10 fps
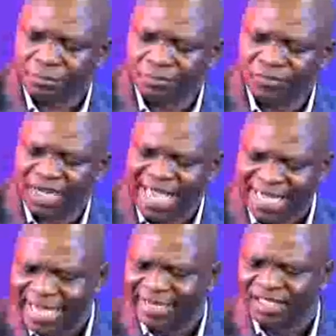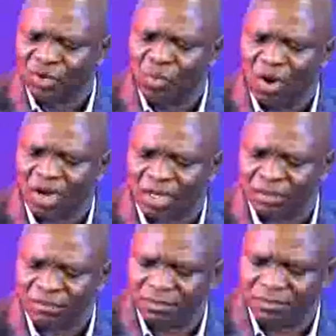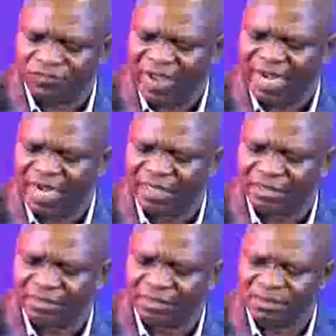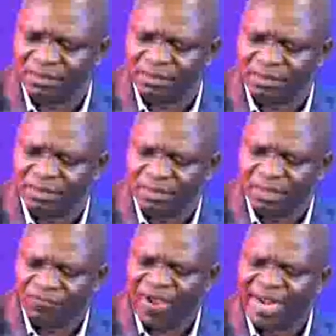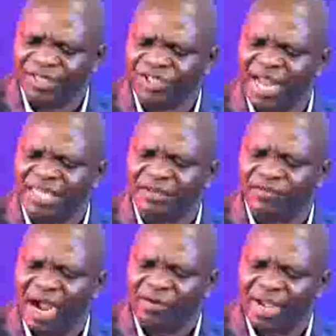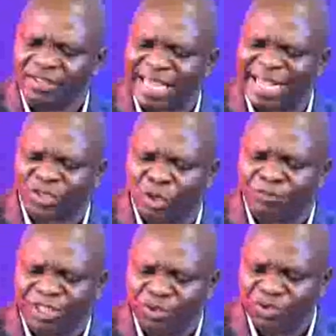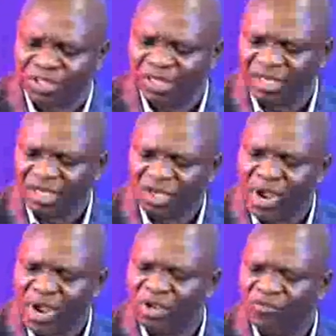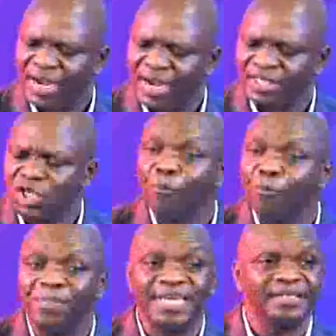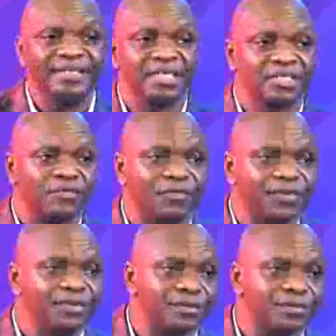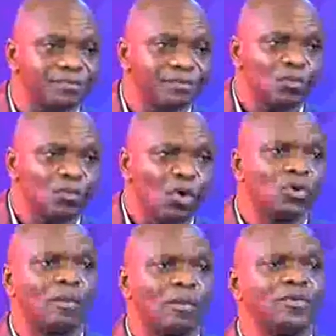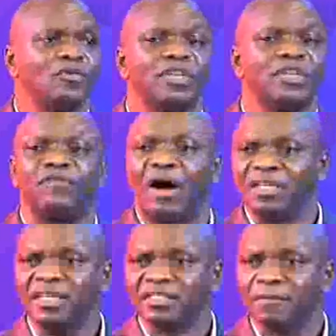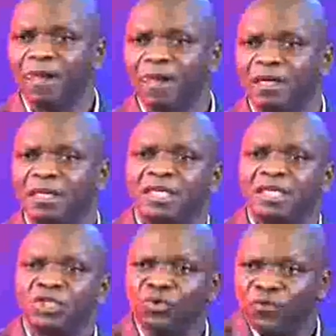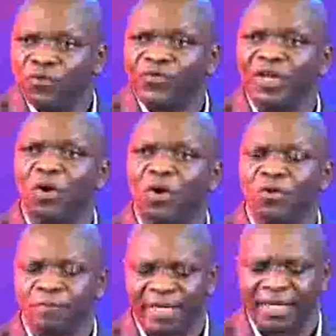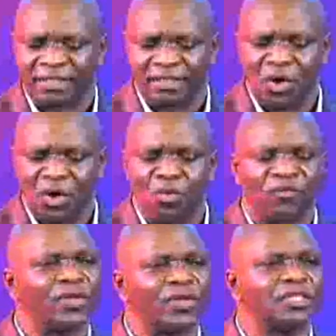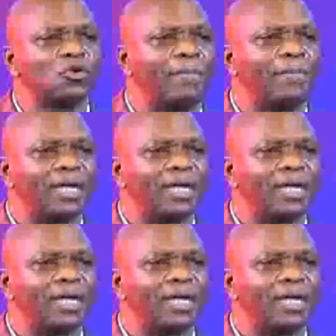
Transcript: Engage in work. Finally, financial devourers are subdued when your financial obedience is fulfilled. You want to subdue devourers? You fulfill your own part. God will fulfill his own part.